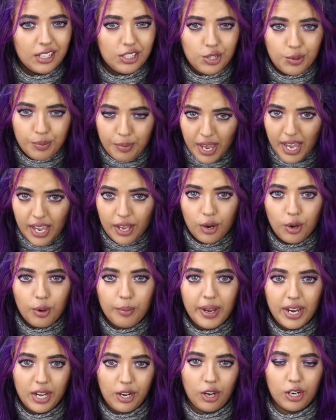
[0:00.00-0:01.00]
that you may
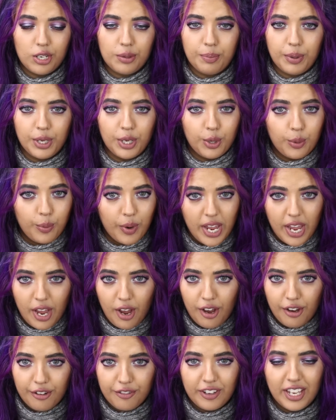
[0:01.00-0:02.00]
or may not be
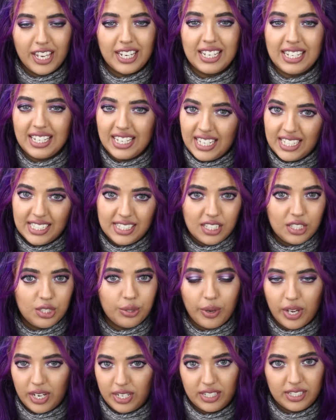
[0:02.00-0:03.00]
aware of in an easy
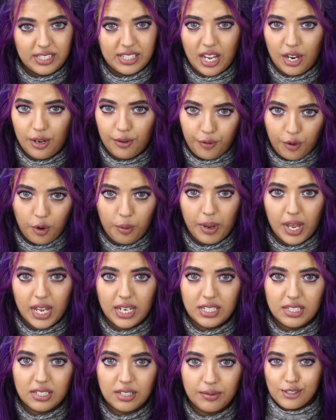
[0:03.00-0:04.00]
to understand
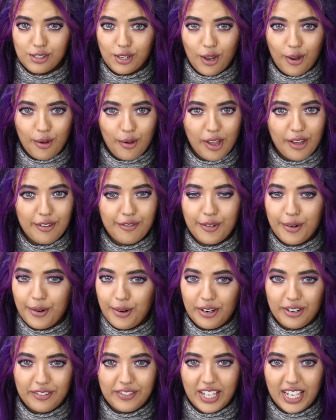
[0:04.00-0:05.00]
format. So if
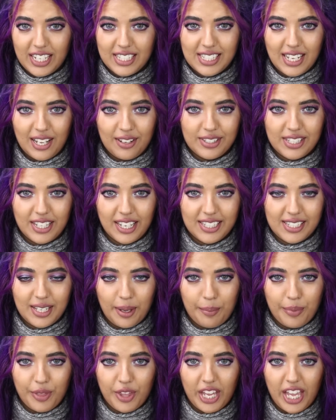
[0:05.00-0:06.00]
all of that sounds like
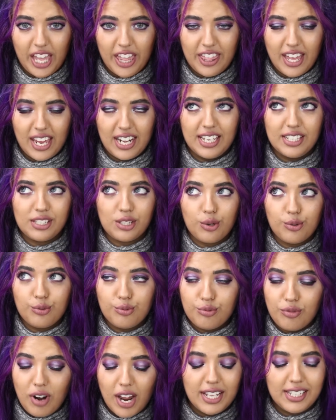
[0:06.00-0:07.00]
something that is
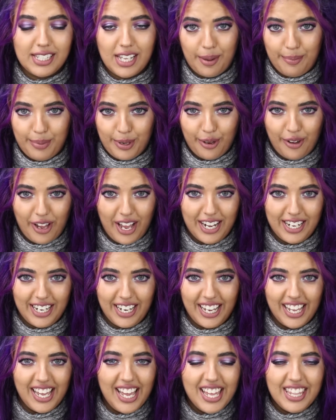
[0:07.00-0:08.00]
right up your
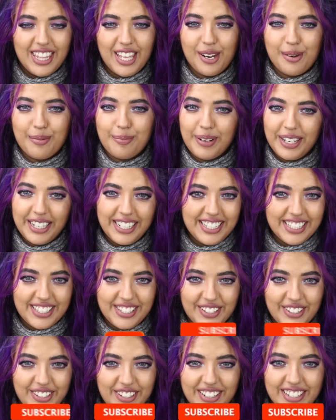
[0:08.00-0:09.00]
alley, then please
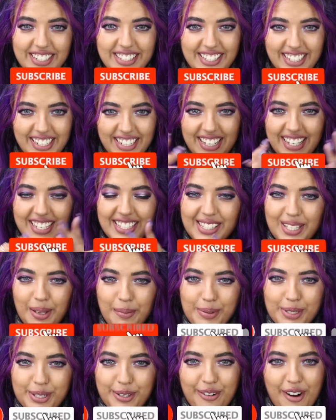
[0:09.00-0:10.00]
do consider
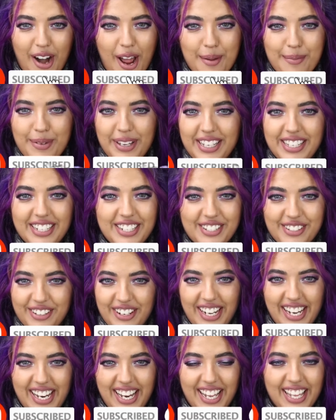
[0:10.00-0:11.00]
subscribing and
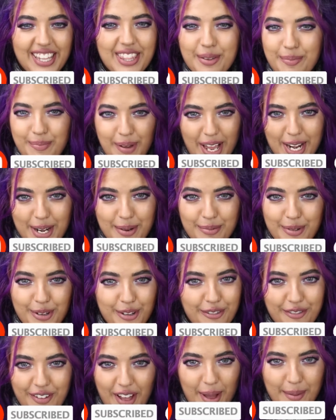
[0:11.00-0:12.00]
joining the
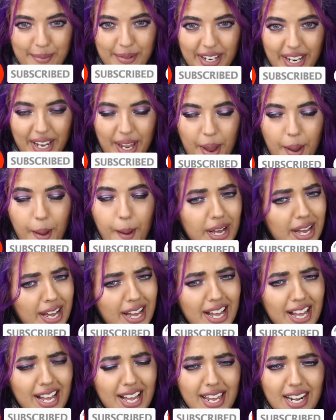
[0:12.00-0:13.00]
BellaBoo family.
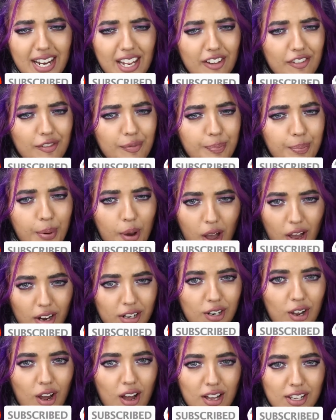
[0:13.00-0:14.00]
But if
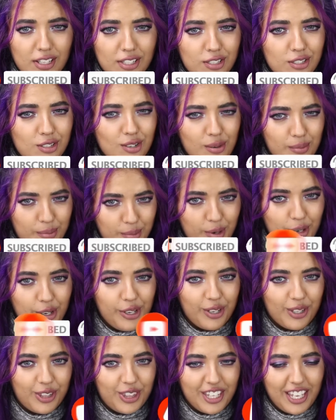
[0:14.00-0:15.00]
podcasts are more
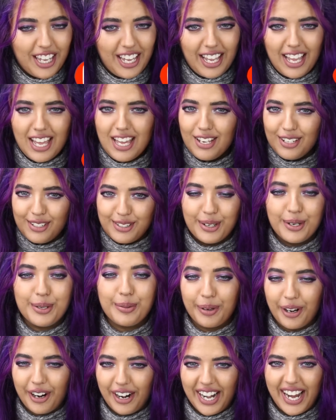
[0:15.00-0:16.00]
your thing,
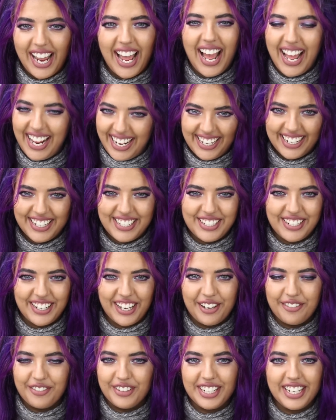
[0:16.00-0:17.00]
don't worry, I got you
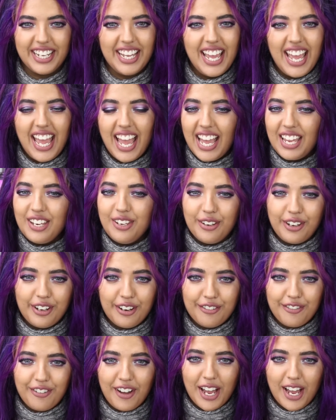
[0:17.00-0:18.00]
covered. You can